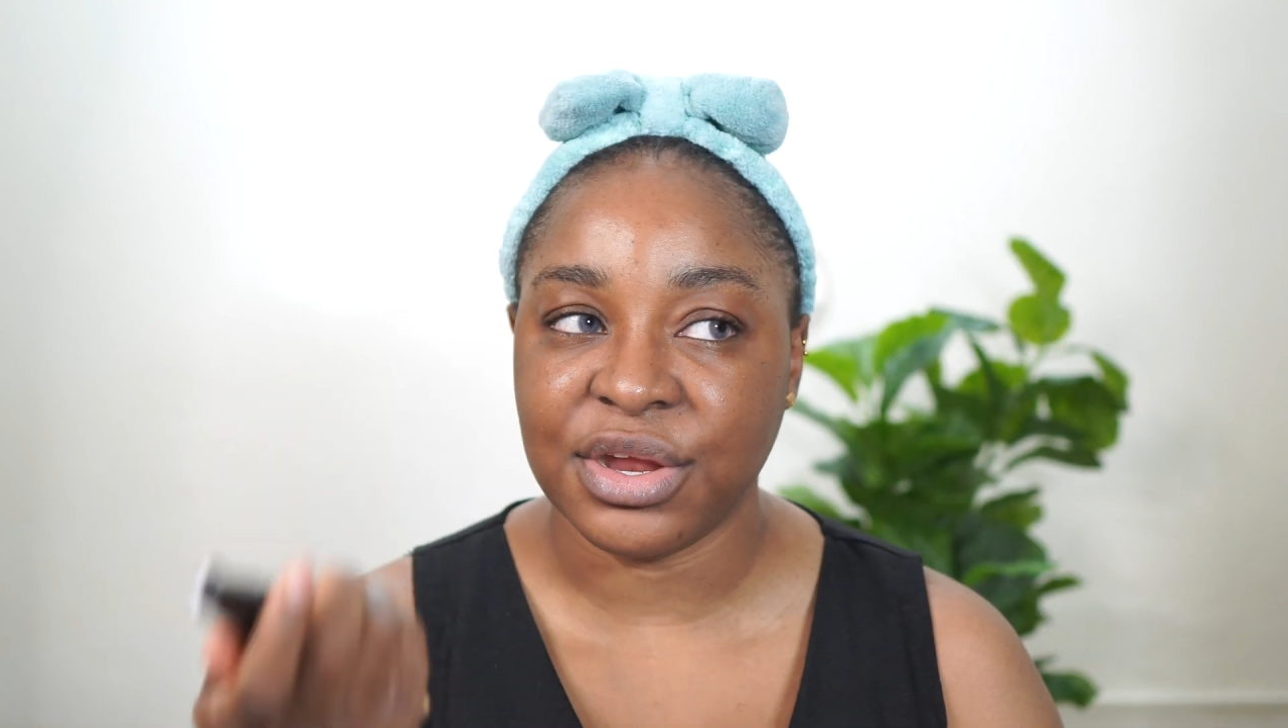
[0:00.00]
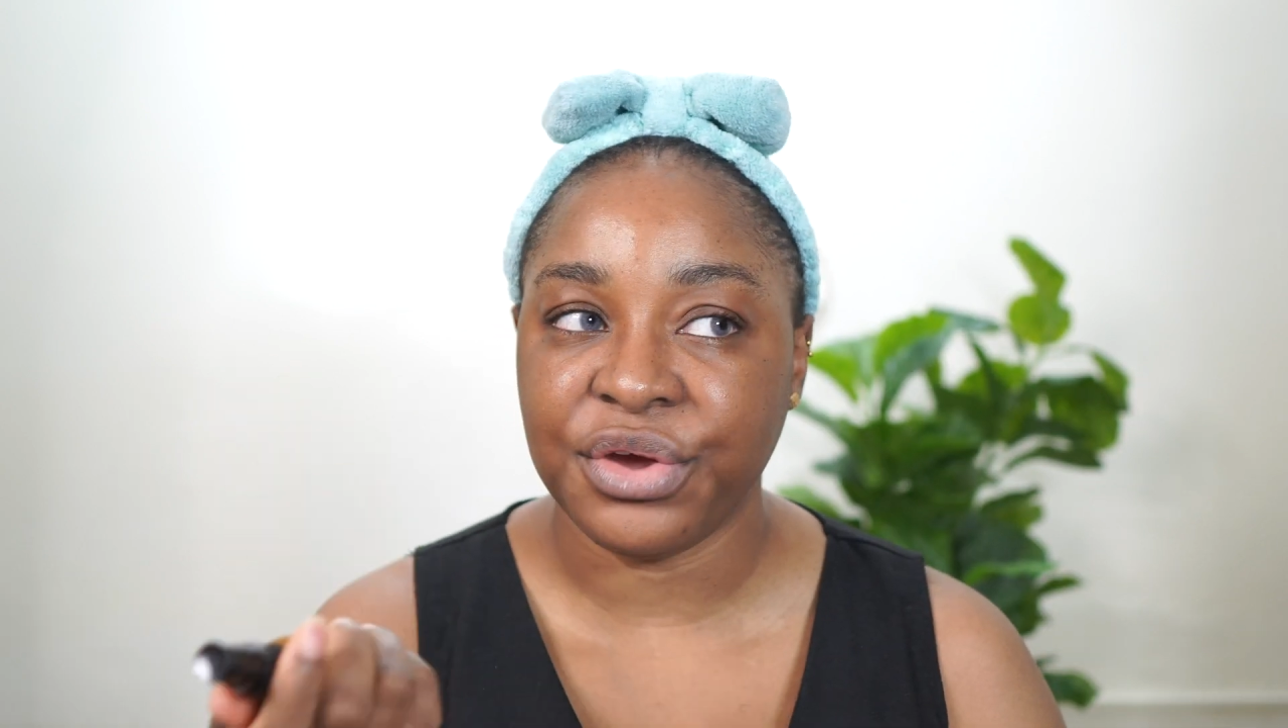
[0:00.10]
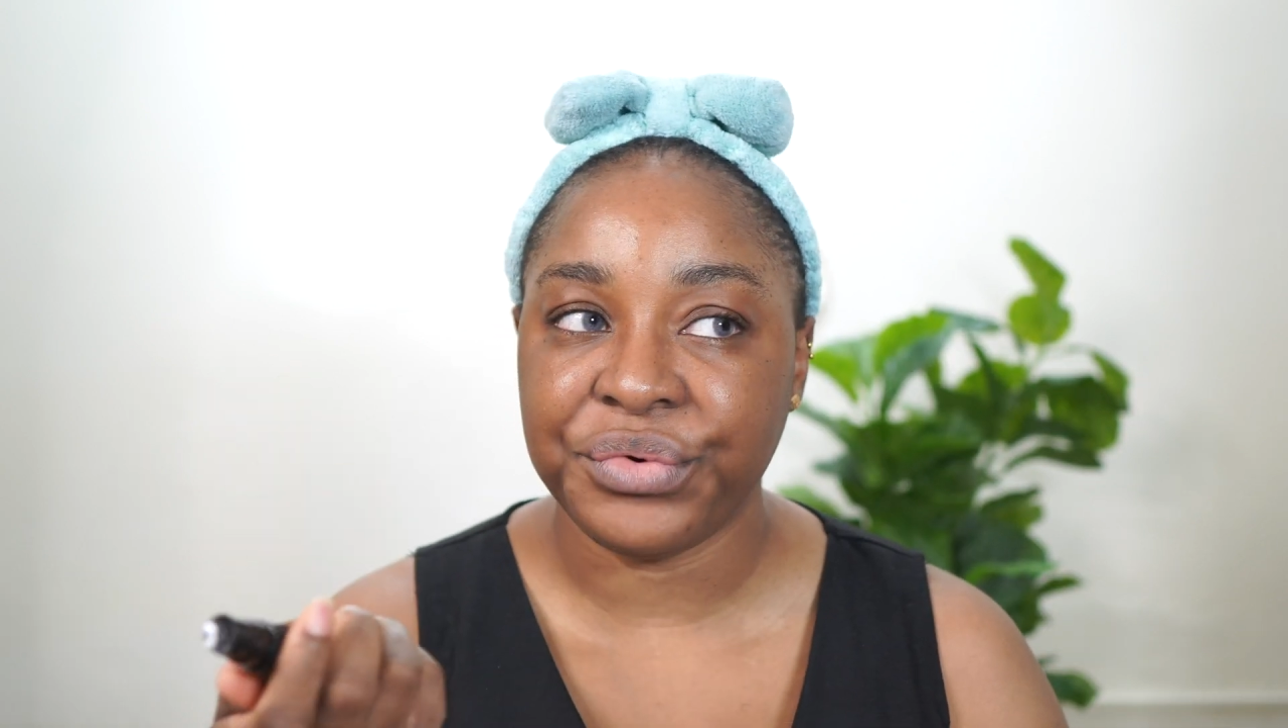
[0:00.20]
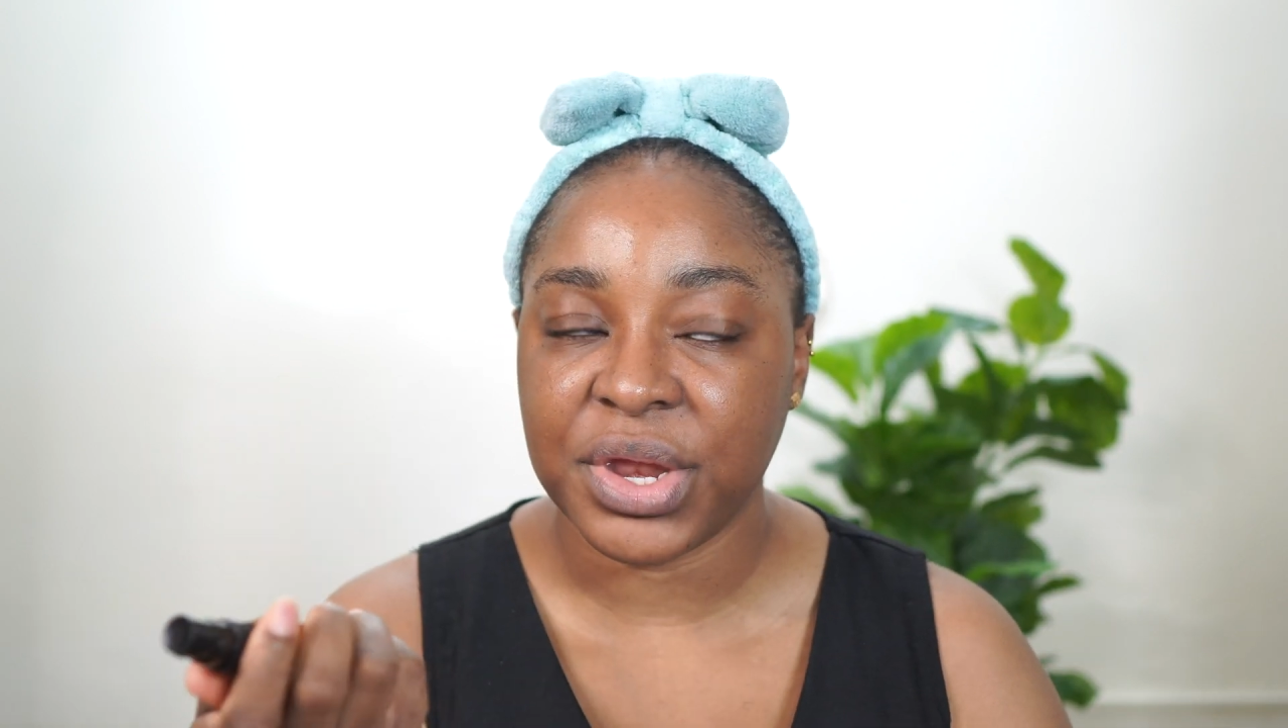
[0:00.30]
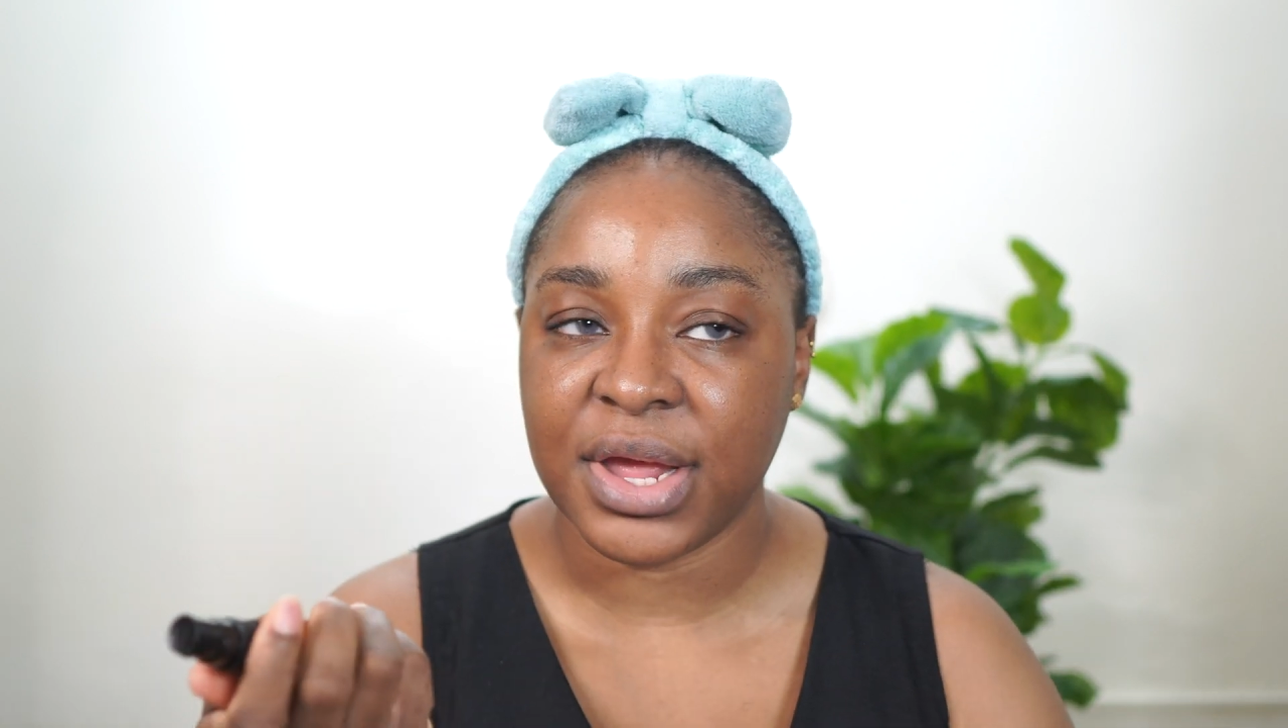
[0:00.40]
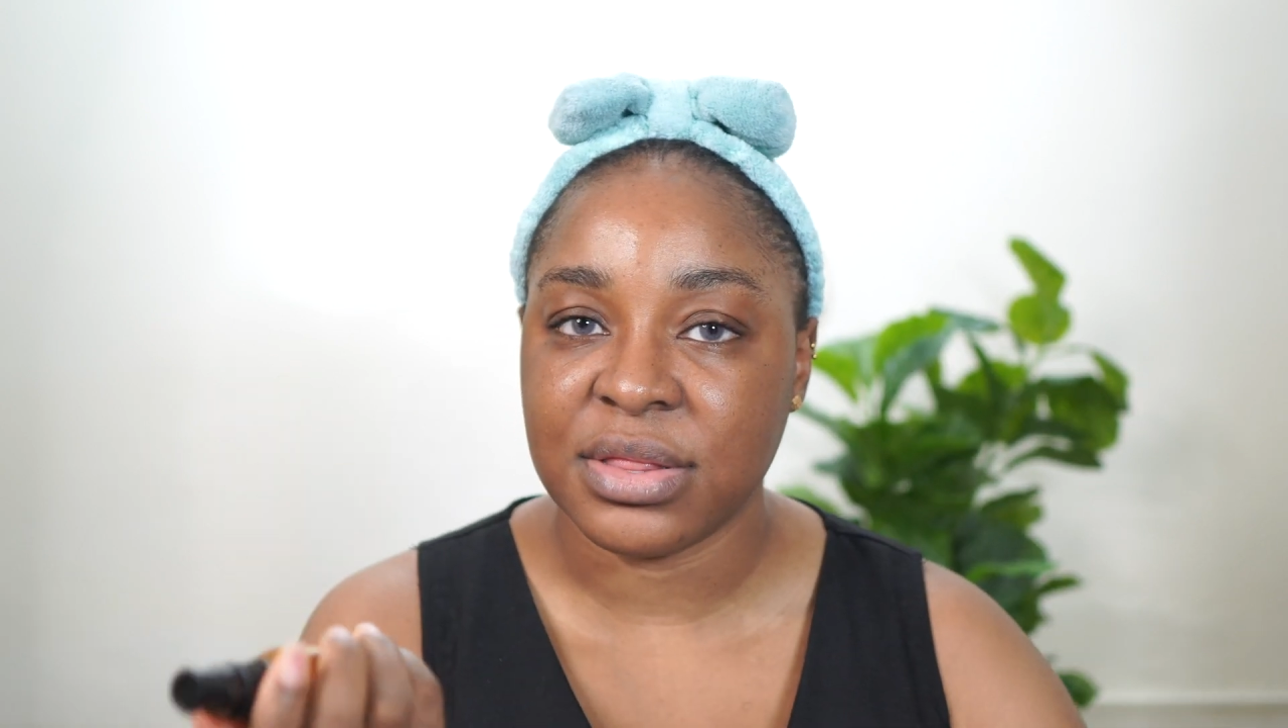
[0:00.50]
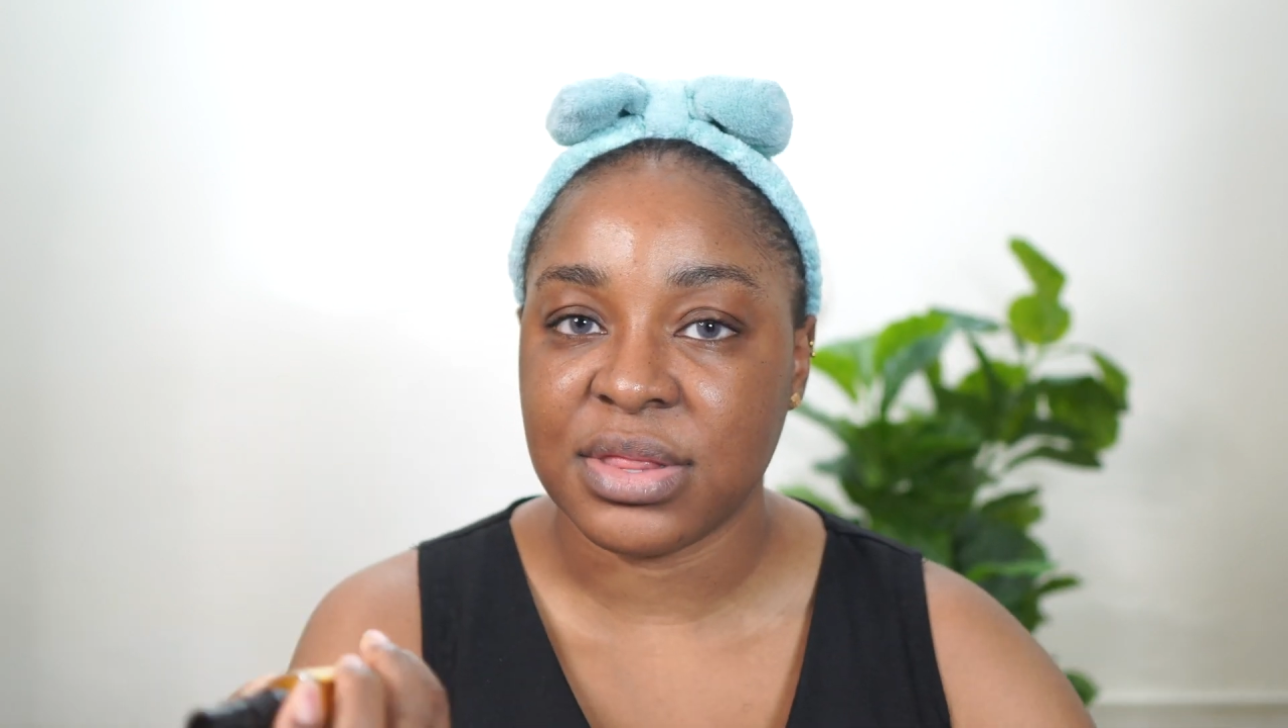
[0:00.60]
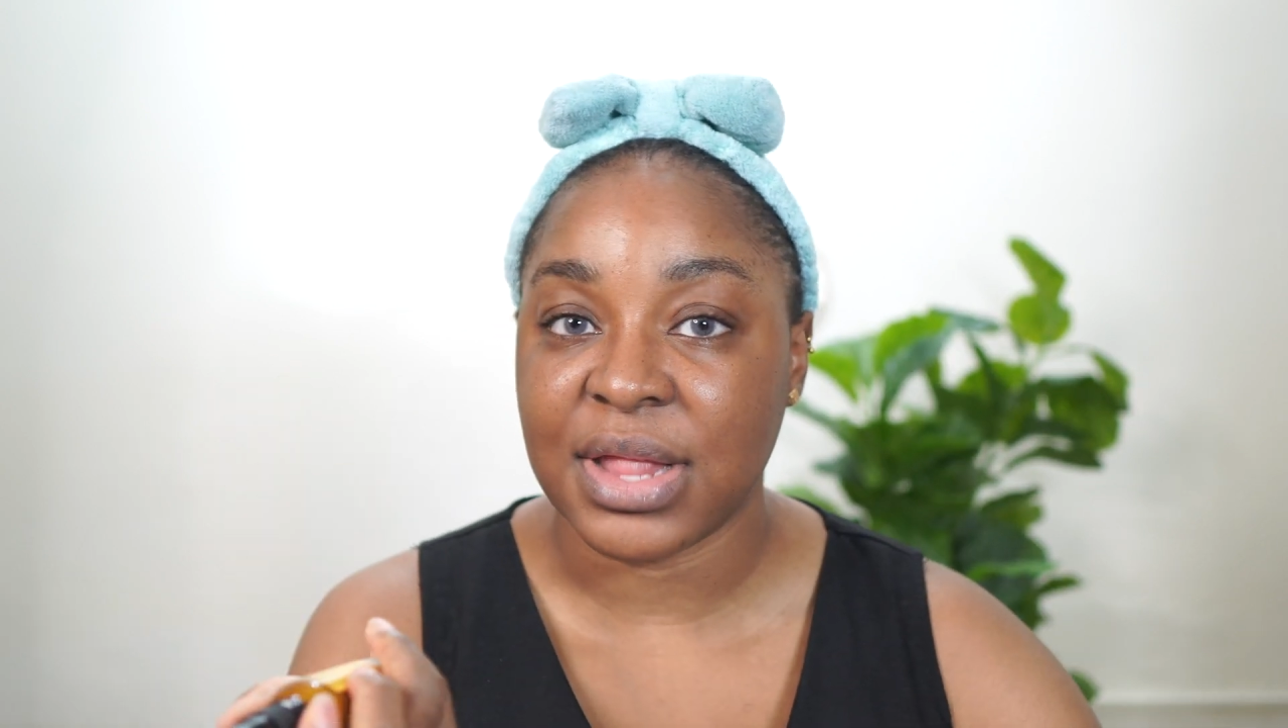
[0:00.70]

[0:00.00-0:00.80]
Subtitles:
ingredient